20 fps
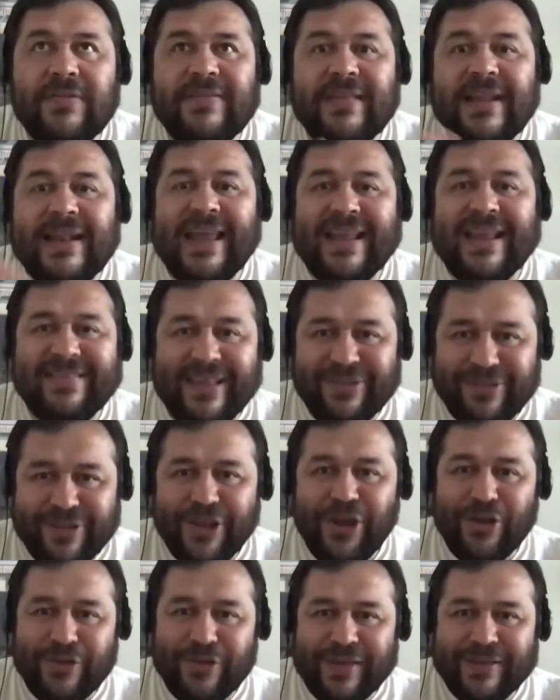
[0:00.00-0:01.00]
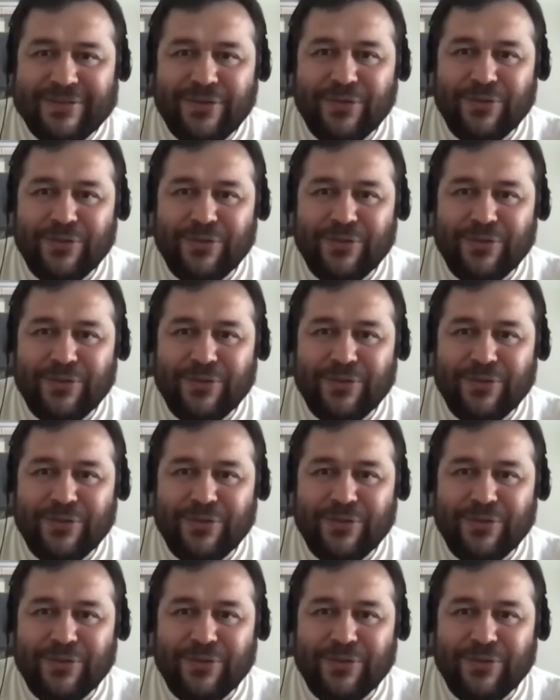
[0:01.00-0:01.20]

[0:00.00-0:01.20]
selecting the audience